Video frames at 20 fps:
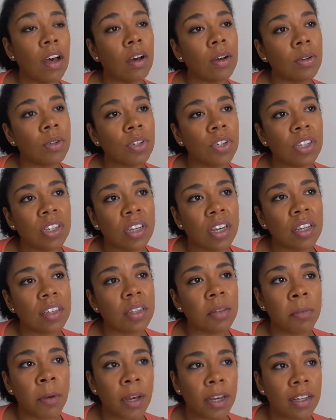Oh, she
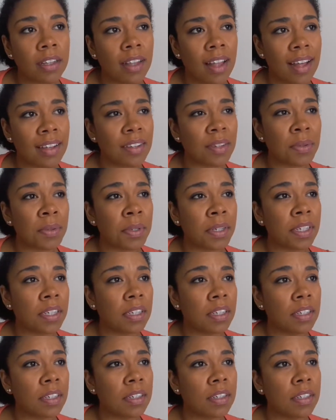kicked the bucket last week.
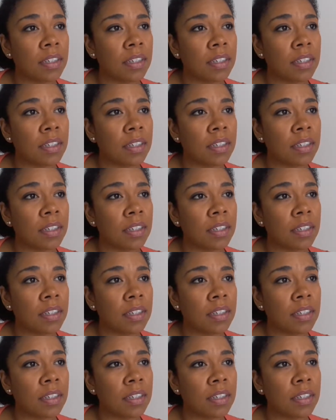